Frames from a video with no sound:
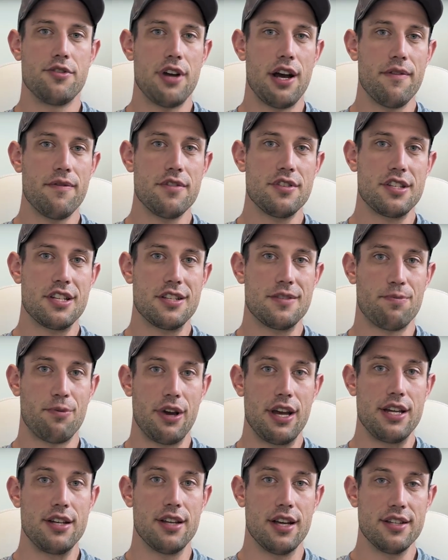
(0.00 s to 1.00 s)
the driver's
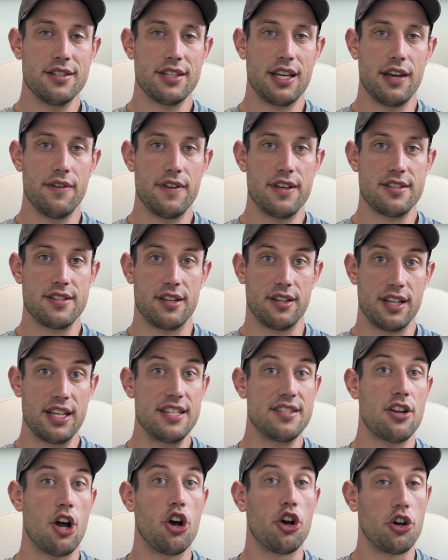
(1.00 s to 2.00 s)
display does give us at
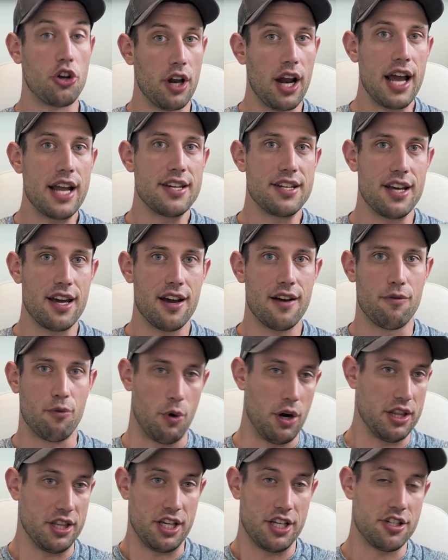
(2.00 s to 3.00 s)
least a good idea
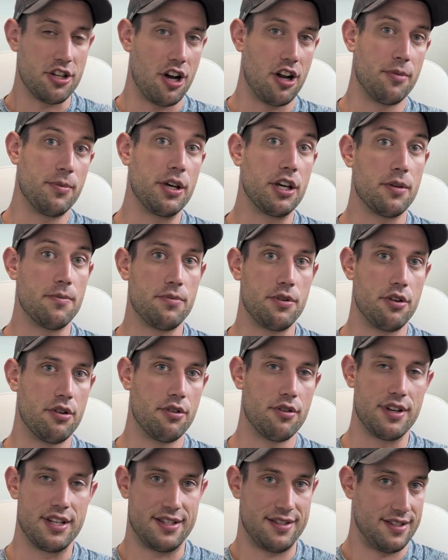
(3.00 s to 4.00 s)
of what the autonomy
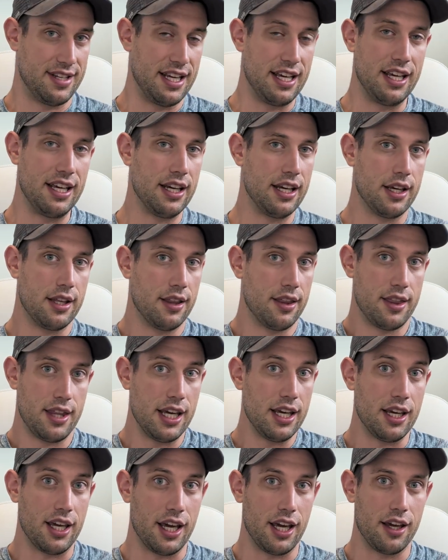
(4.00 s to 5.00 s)
computer is seeing
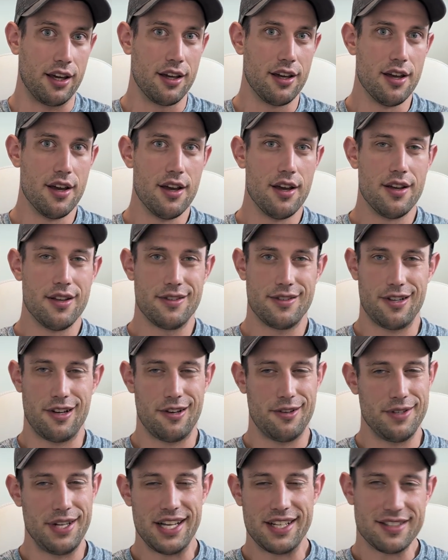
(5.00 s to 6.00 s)
and thinking.
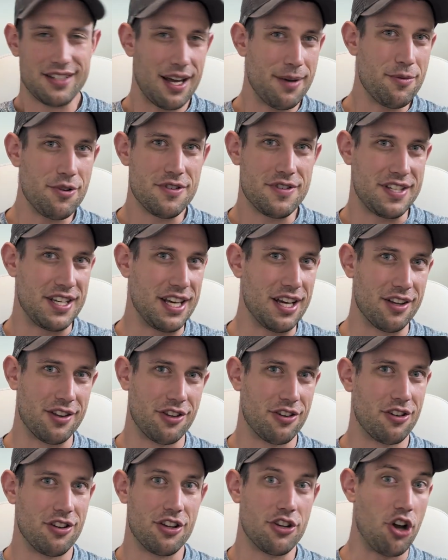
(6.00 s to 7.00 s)
So next time you see
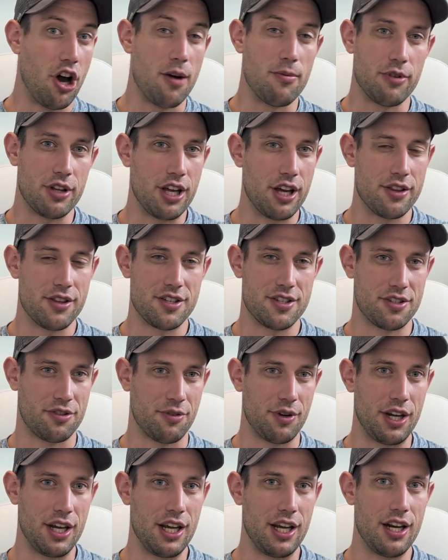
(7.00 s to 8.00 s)
a little anomaly on the
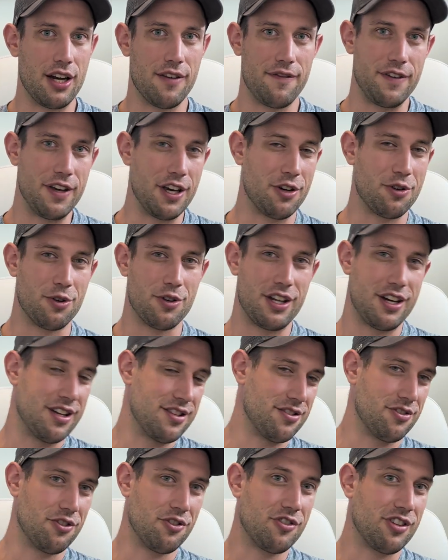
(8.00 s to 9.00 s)
screen, a vehicle
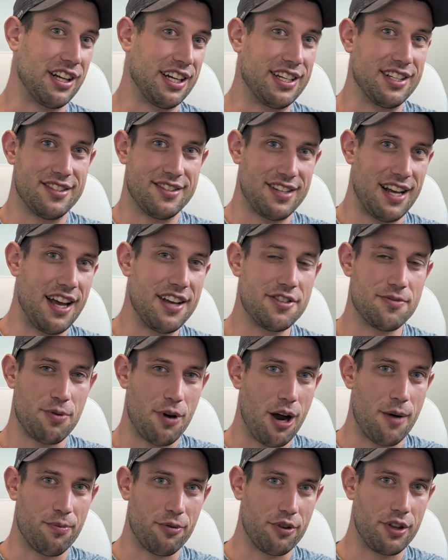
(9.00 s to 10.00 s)
that doesn't look like it's
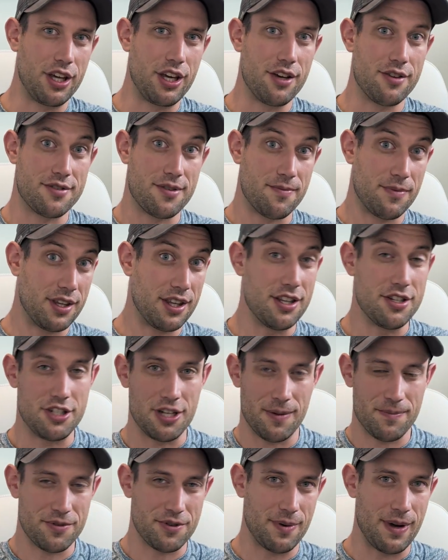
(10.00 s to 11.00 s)
sized properly or something
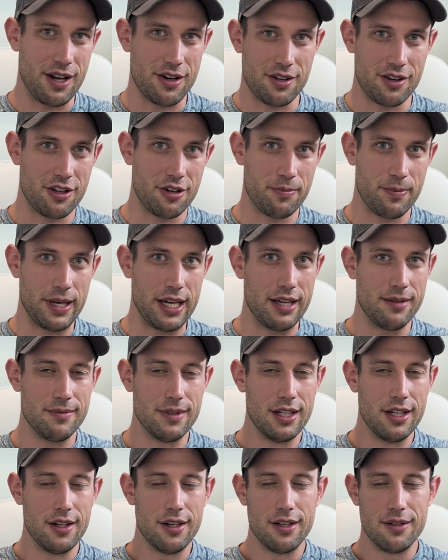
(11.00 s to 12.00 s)
that jumps around a little
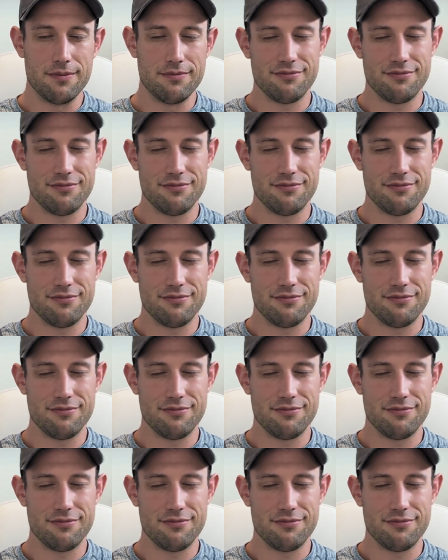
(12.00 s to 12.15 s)
bit,